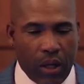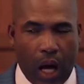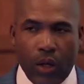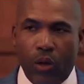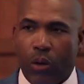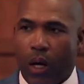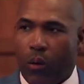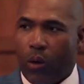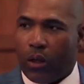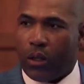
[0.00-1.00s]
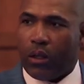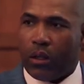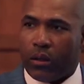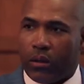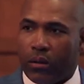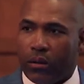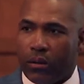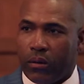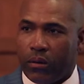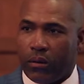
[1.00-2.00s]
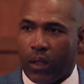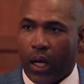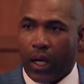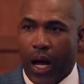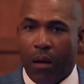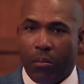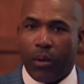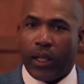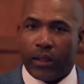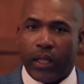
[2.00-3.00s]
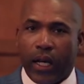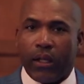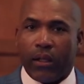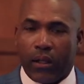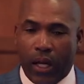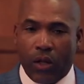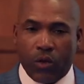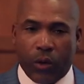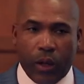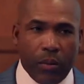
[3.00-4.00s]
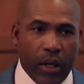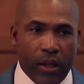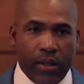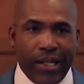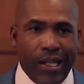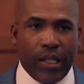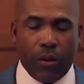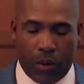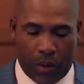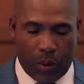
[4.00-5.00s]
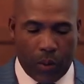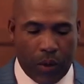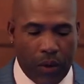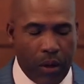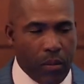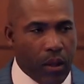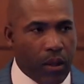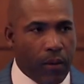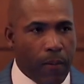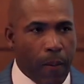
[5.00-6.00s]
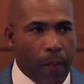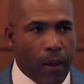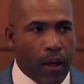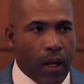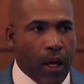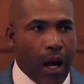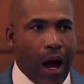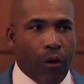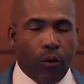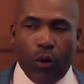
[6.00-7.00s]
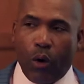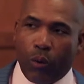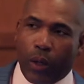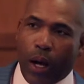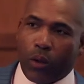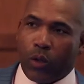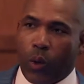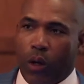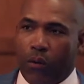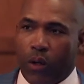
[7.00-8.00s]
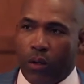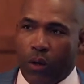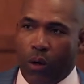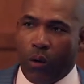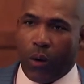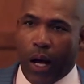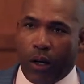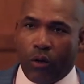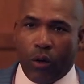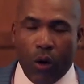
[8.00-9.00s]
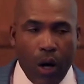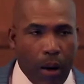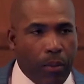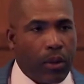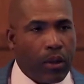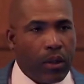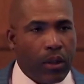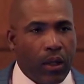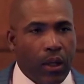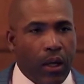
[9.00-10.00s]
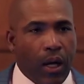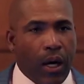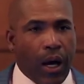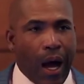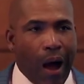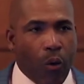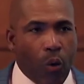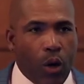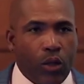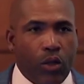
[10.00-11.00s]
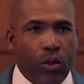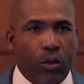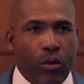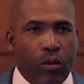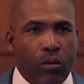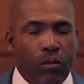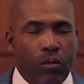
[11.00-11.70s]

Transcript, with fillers: I knew what I wanted to do. And God blessed that, that dream, that seed that was within me. I wrote when I was twelve years old, when I grow up, I want to,